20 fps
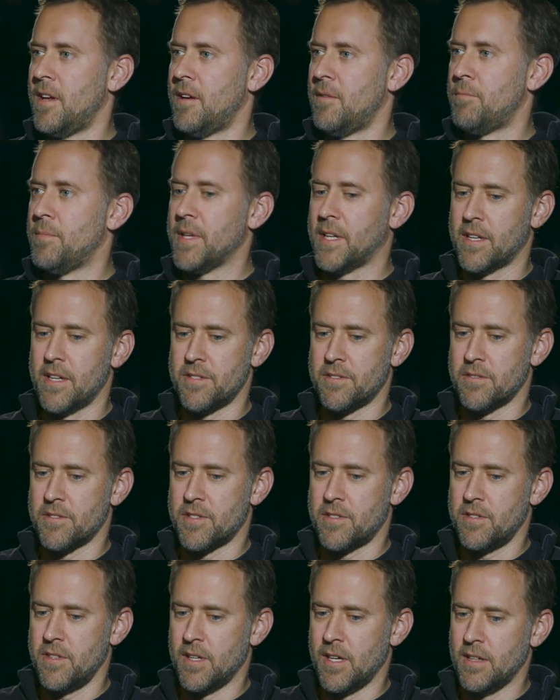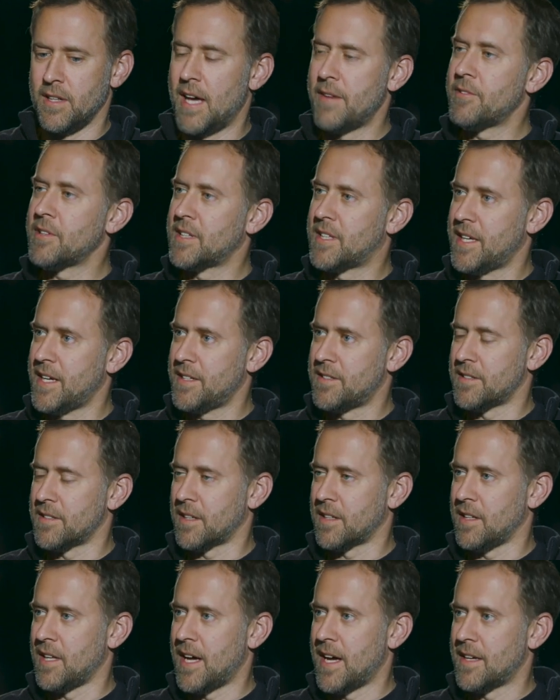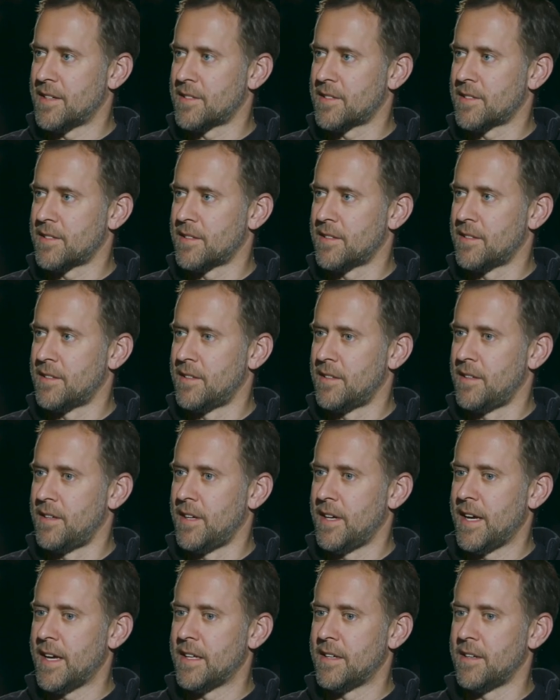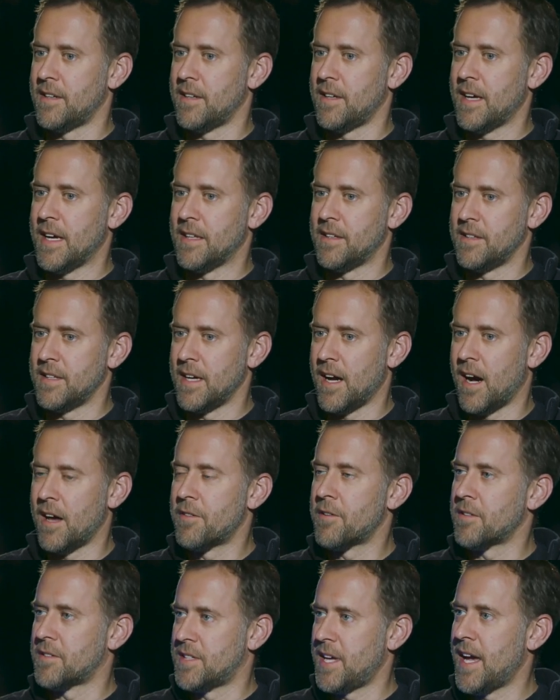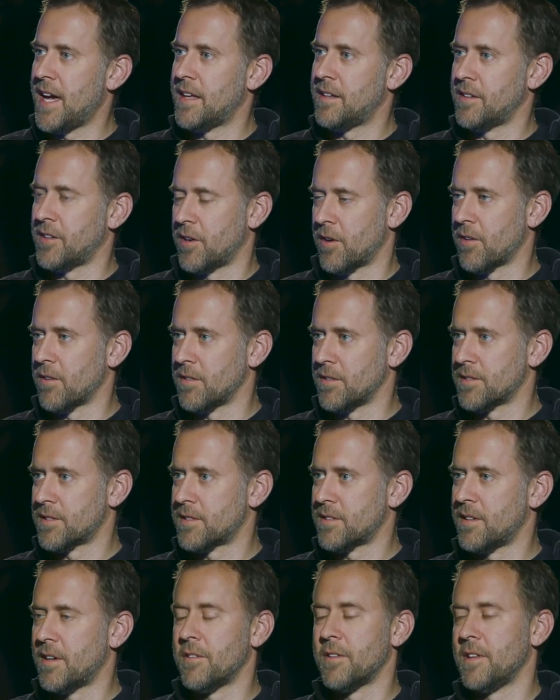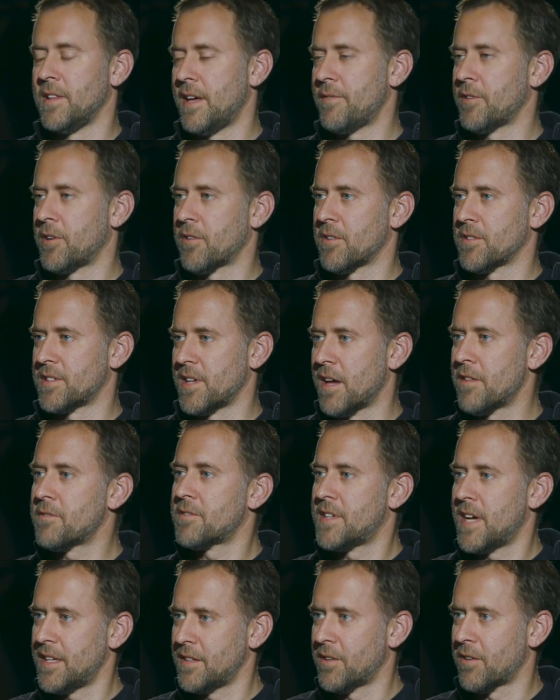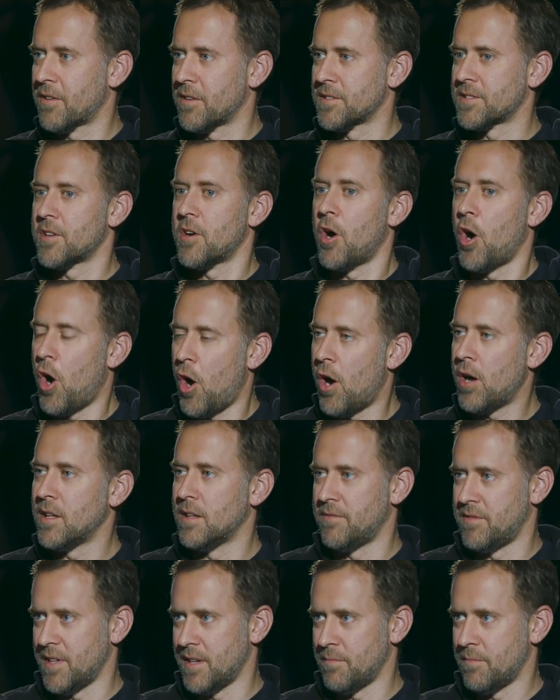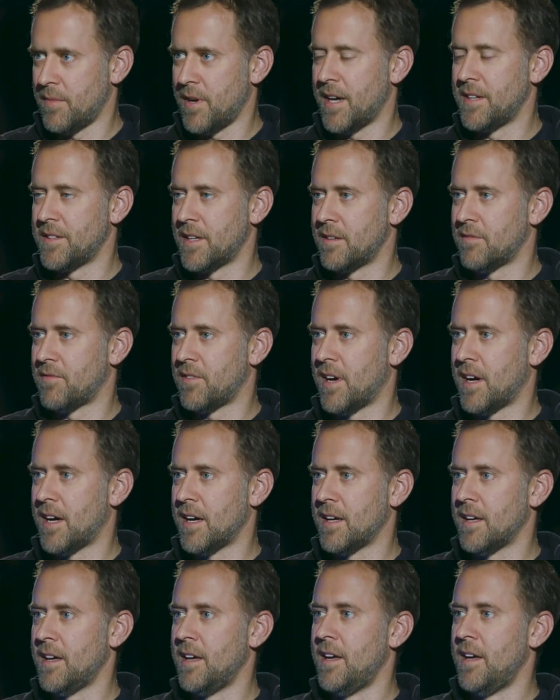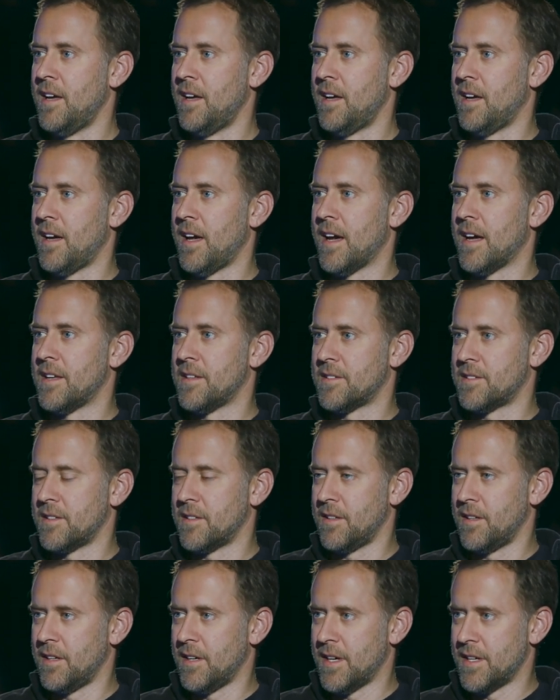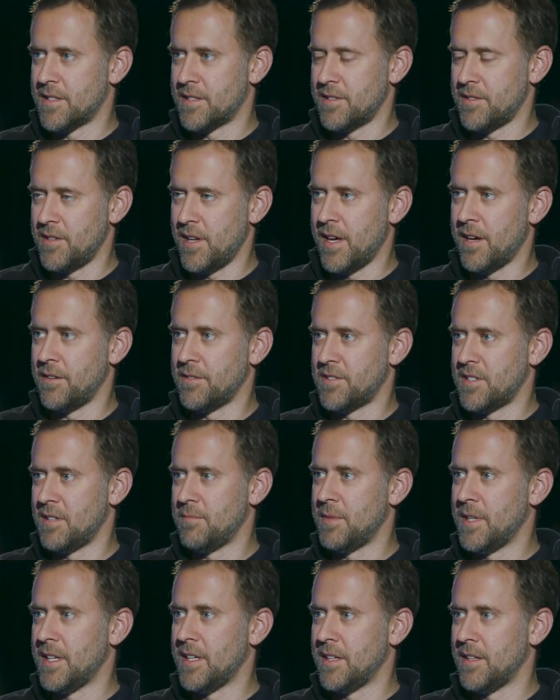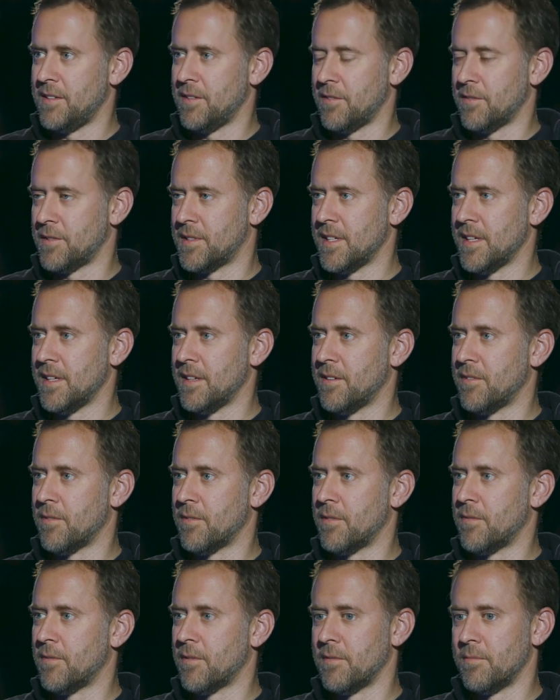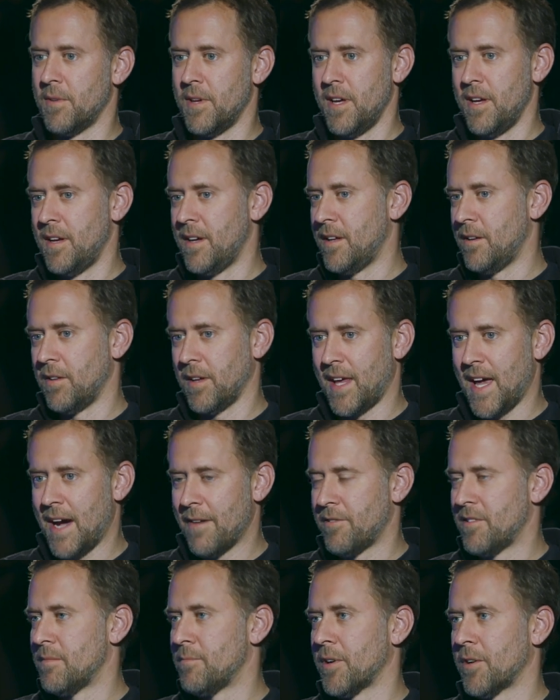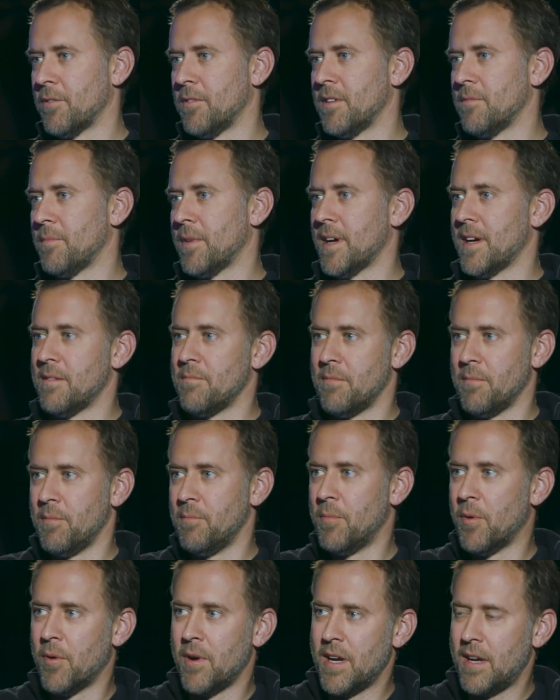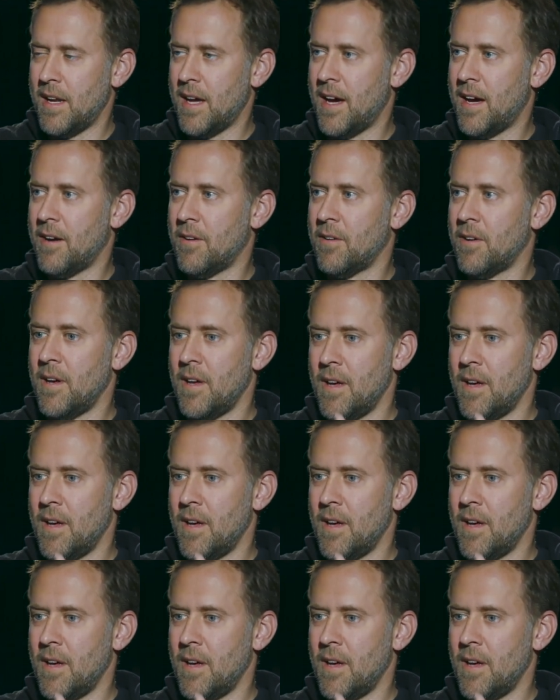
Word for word: because there's 11 kids in the class. And the other 10 girls, 11 girls, the other 10 girls, all of them identify as LGBT, or you know, like half of them are going by boy now.